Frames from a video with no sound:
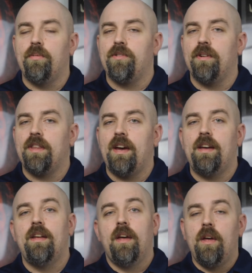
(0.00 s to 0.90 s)
or something like
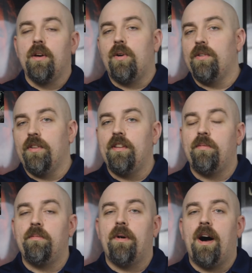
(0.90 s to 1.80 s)
that. Of course,
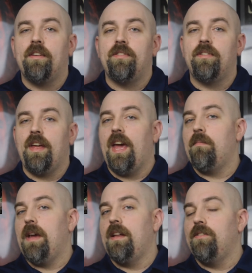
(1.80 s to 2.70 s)
Elisabeth Moss is in The
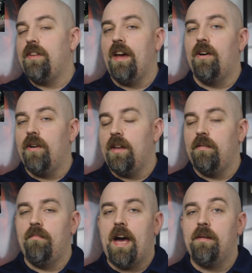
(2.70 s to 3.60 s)
Handmaid's Tale
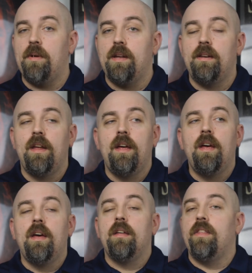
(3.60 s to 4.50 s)
and Mad Men.
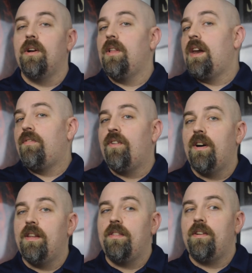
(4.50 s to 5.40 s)
They're a lot of
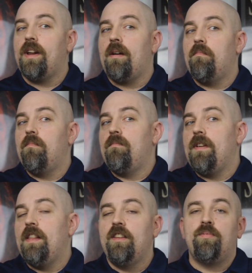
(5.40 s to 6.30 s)
fun. They're not
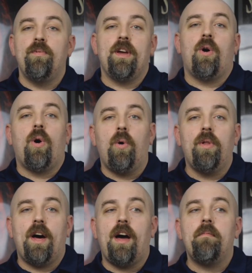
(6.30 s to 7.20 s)
in this movie a whole
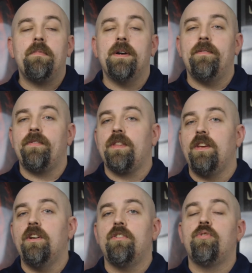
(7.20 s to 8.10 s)
lot, but
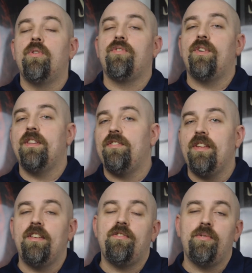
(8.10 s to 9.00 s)
you know, it's always fun to see
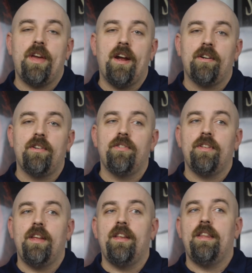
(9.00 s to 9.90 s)
these two characters
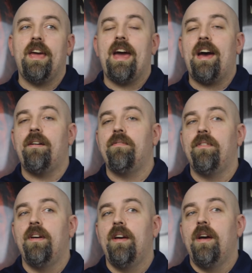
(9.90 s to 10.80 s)
and they have
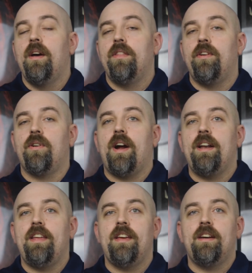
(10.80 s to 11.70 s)
their
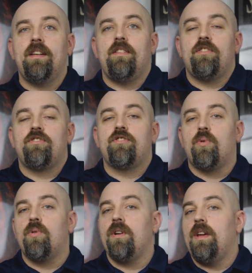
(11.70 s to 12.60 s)
idea and their
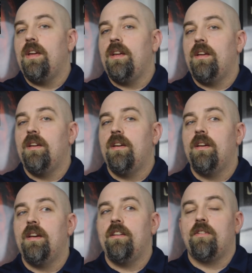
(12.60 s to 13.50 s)
story
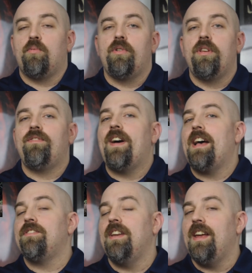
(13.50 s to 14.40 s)
is a really
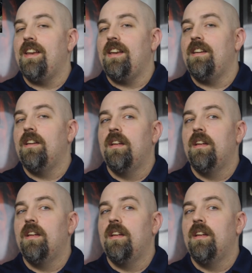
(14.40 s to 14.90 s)
fascinating